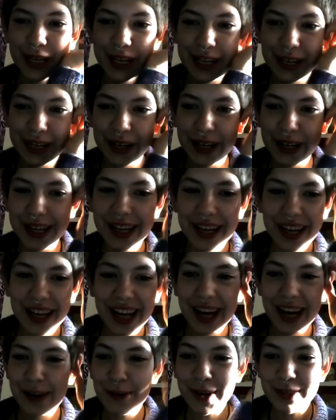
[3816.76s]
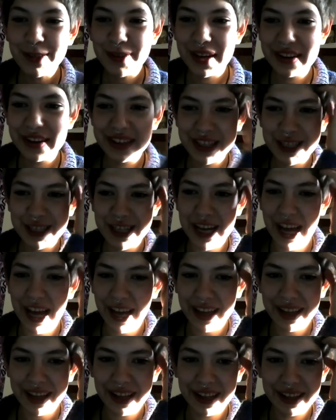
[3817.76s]
You know, it worked when I was a
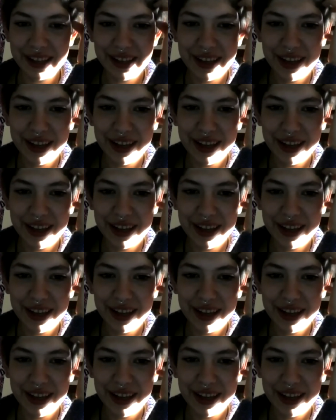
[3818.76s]
child.